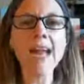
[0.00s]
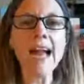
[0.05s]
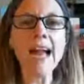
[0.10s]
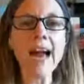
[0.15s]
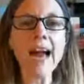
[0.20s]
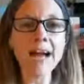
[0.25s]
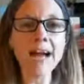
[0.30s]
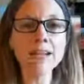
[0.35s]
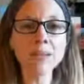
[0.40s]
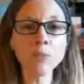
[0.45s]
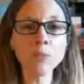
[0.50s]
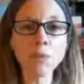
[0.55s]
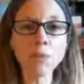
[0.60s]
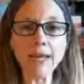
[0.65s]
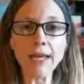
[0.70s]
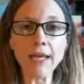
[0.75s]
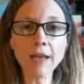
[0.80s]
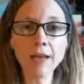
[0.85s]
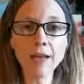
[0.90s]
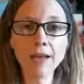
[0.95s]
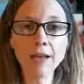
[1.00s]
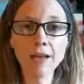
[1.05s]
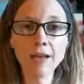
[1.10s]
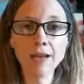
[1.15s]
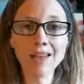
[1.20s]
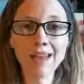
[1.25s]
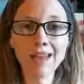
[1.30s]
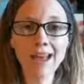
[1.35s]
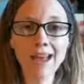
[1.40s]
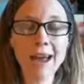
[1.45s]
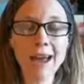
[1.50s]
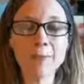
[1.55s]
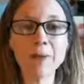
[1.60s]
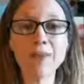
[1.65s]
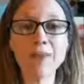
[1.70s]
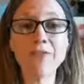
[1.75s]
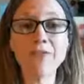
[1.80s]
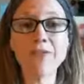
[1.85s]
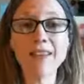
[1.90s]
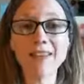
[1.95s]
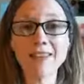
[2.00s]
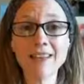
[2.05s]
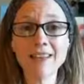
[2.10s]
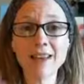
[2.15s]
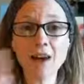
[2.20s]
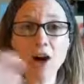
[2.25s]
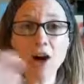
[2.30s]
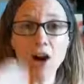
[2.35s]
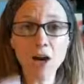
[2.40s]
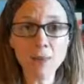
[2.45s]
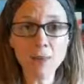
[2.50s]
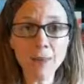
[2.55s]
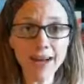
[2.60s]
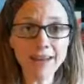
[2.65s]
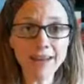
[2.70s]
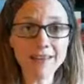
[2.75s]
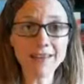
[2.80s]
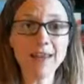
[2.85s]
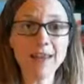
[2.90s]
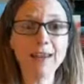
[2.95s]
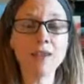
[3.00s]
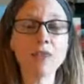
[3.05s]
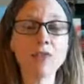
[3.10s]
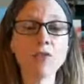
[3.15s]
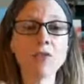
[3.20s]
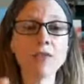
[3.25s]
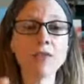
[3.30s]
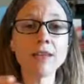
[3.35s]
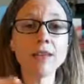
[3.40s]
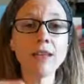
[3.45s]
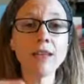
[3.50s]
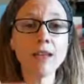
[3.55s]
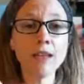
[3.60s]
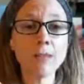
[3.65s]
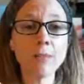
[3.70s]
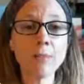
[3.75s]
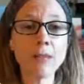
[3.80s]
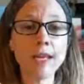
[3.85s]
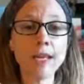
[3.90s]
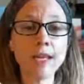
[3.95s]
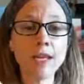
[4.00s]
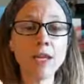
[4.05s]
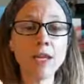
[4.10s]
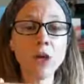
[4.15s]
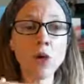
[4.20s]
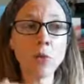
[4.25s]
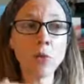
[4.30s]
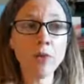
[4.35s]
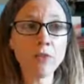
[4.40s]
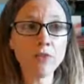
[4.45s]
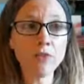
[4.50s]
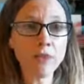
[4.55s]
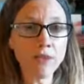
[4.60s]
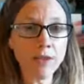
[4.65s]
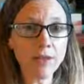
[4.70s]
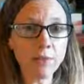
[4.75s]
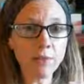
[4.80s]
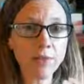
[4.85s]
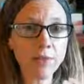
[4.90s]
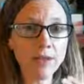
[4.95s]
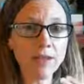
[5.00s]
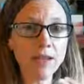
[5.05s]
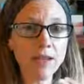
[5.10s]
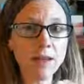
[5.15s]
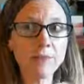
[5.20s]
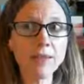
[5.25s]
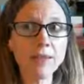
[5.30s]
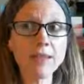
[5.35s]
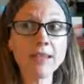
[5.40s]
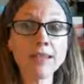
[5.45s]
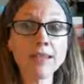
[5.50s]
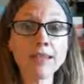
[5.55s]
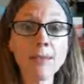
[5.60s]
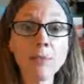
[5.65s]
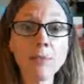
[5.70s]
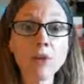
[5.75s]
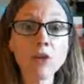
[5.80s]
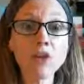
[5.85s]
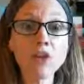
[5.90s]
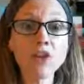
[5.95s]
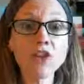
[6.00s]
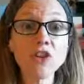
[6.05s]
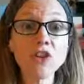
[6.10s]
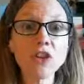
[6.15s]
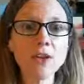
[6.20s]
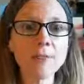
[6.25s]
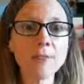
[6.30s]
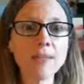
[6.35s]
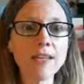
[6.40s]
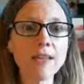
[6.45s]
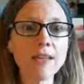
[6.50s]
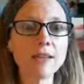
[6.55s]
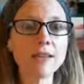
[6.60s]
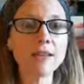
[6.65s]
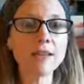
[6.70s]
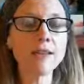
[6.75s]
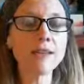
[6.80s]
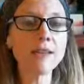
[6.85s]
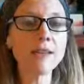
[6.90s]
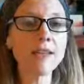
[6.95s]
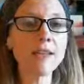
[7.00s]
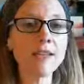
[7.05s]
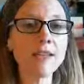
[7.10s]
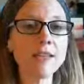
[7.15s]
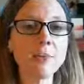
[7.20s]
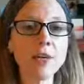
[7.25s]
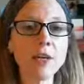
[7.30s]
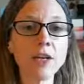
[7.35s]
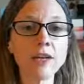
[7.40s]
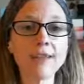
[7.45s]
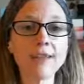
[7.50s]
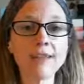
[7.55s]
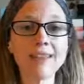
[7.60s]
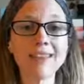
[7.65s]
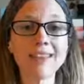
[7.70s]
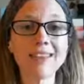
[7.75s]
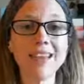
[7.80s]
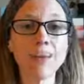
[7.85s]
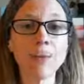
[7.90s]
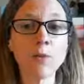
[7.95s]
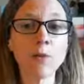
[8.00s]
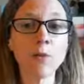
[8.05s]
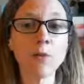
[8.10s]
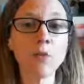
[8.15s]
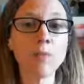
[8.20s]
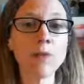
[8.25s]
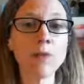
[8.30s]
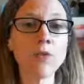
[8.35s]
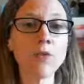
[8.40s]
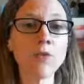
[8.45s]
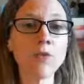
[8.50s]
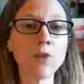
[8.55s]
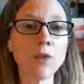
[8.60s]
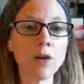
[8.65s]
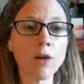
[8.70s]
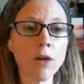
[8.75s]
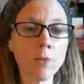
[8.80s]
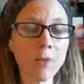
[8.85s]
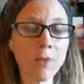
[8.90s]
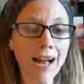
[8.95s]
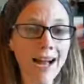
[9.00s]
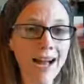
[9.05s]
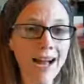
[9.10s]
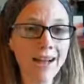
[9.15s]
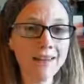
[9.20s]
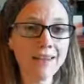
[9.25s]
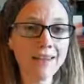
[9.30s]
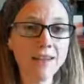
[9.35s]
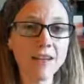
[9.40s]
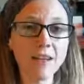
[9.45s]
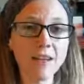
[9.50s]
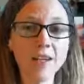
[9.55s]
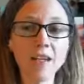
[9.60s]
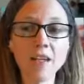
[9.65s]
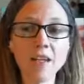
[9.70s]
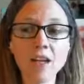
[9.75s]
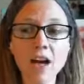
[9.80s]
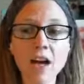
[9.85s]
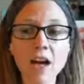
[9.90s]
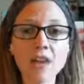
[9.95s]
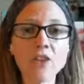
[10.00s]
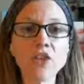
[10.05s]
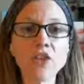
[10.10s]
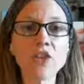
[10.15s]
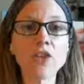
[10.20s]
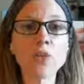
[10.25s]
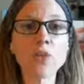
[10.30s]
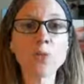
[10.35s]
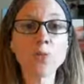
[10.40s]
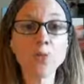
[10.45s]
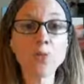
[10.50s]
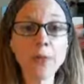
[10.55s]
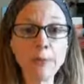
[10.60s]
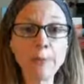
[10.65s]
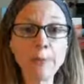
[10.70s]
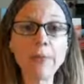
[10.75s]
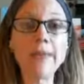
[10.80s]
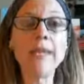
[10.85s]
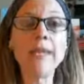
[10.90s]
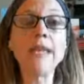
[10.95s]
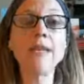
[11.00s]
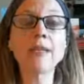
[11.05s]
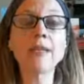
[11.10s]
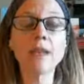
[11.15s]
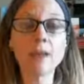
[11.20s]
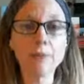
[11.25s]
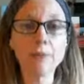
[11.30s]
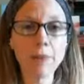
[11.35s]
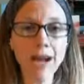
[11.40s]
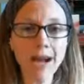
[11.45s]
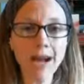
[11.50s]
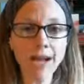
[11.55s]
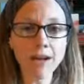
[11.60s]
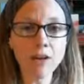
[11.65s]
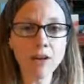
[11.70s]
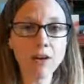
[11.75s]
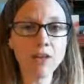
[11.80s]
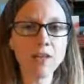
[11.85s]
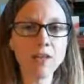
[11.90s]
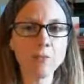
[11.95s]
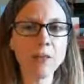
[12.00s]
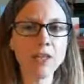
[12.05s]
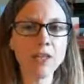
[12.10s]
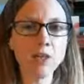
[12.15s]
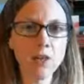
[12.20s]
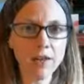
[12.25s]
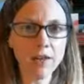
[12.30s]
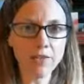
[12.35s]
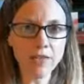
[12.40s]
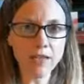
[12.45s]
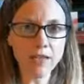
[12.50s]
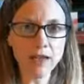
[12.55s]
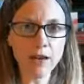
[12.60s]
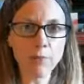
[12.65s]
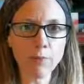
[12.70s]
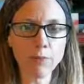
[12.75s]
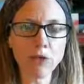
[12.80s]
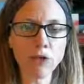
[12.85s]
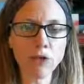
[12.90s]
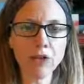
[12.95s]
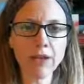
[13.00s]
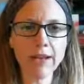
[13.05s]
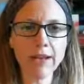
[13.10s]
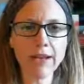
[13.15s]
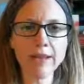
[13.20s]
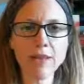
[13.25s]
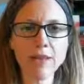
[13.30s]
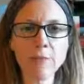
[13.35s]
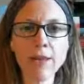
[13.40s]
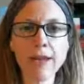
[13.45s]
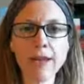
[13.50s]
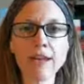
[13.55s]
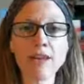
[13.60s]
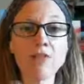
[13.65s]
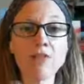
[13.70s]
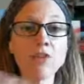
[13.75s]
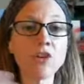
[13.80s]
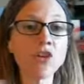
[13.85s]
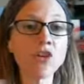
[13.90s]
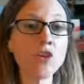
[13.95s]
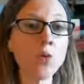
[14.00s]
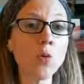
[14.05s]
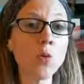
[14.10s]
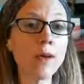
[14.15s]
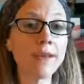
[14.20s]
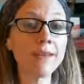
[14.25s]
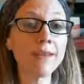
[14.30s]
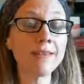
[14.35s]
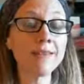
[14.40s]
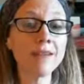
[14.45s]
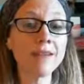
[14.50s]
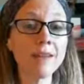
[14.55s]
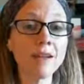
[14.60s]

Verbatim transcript: As we have been facing our past cycles, been going through some some similar circumstances and experiences like what we've been through in our past, not to repeat patterns, but to give us an opportunity to make a different choice,